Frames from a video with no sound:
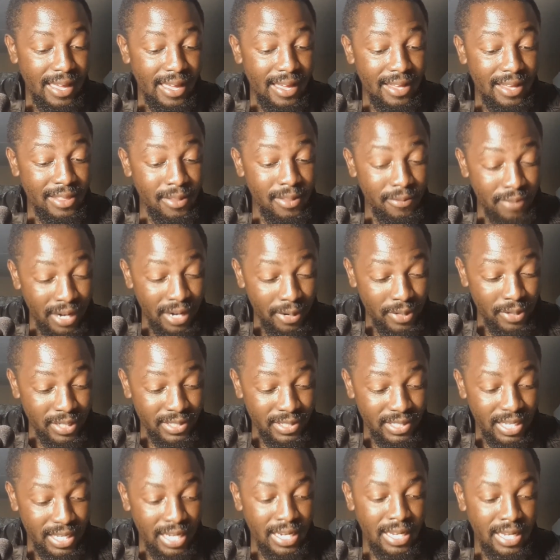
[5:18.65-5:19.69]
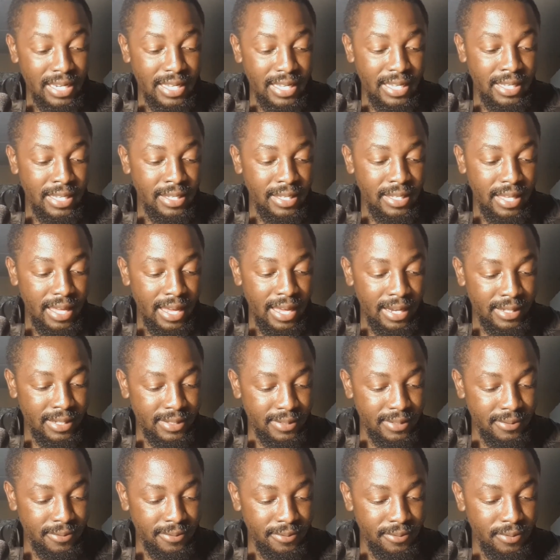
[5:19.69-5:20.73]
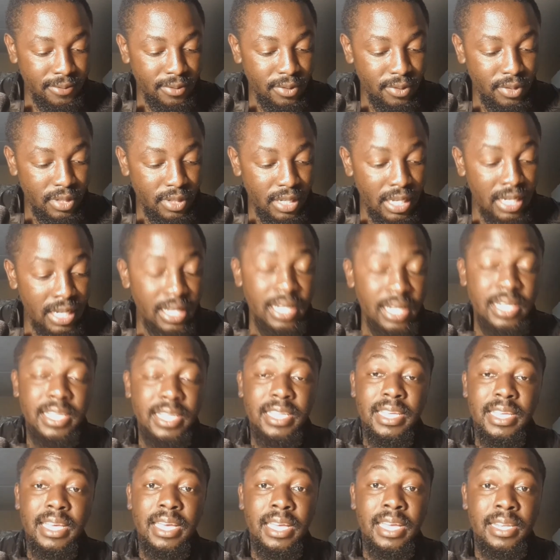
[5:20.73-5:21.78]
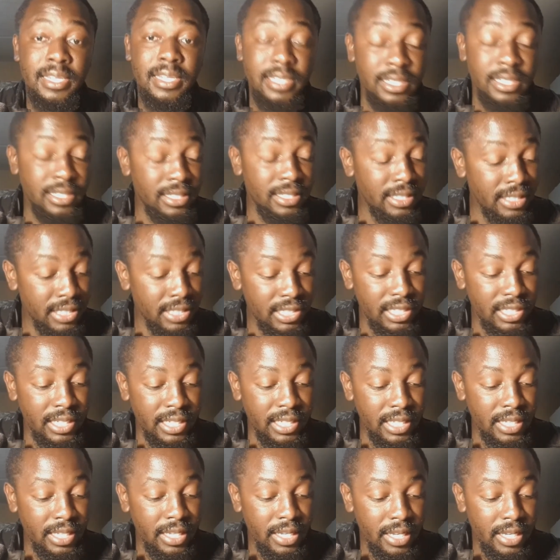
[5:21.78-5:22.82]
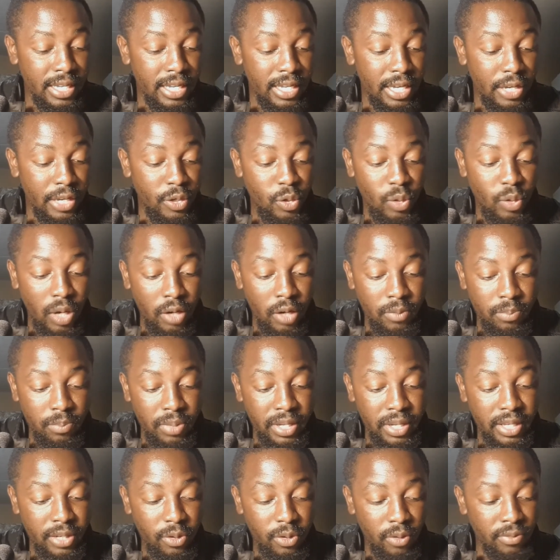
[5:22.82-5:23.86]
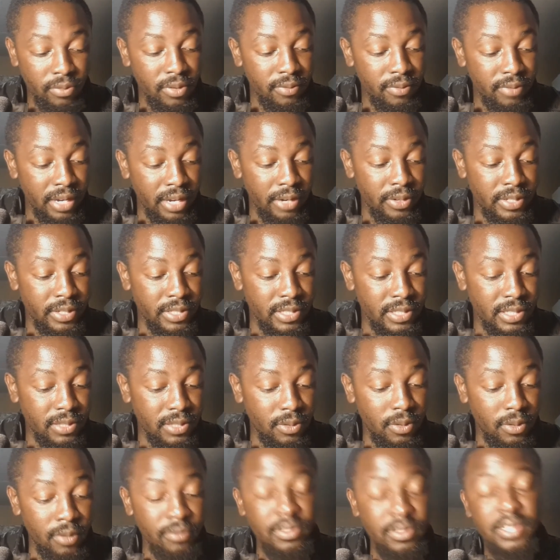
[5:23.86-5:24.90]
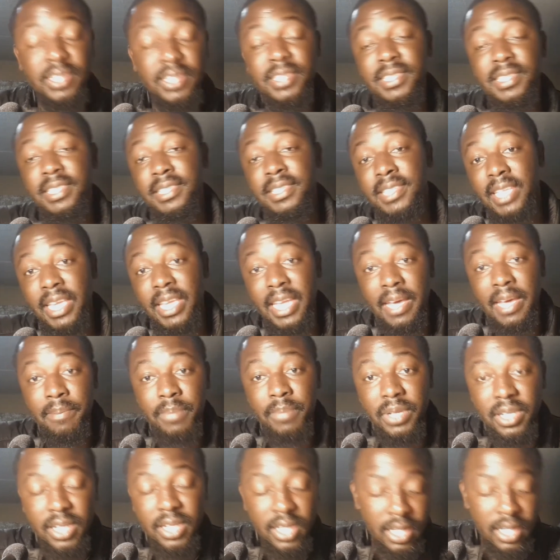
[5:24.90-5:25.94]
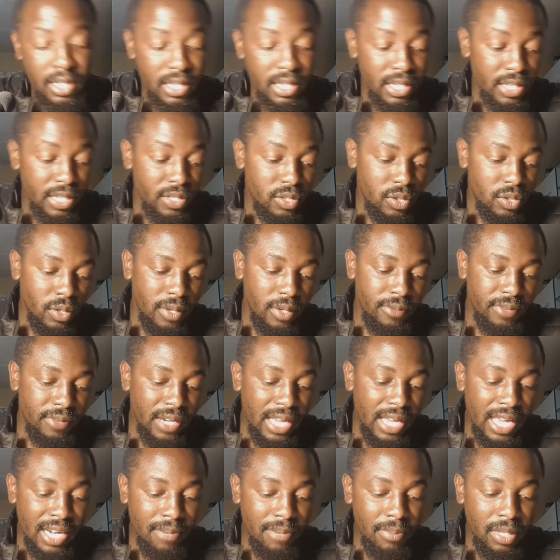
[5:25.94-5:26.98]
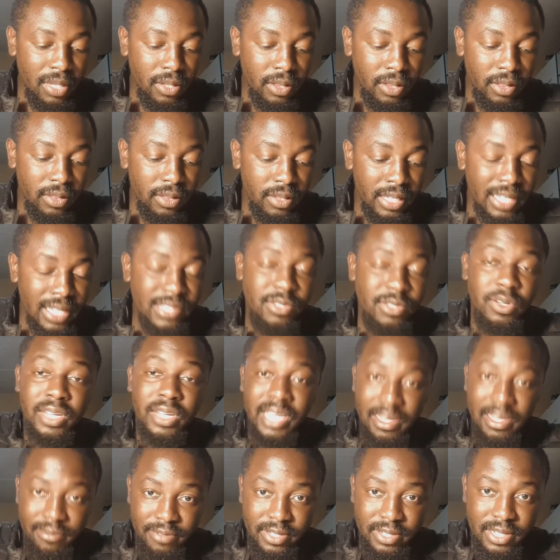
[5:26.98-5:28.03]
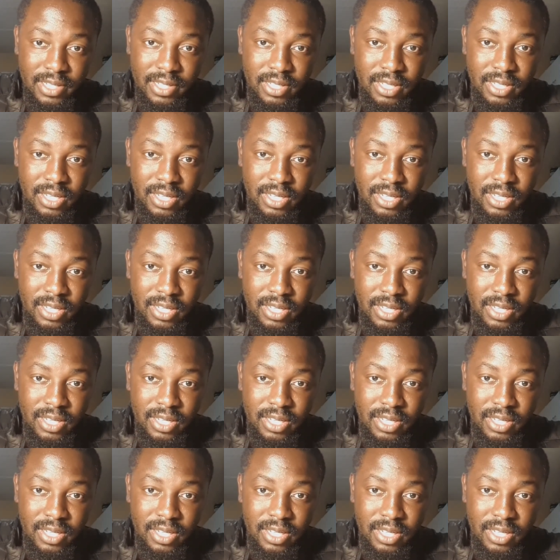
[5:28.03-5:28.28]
and an inactive and initially a new outbreak of the virus of the disease can happen. So if an animal has recovered,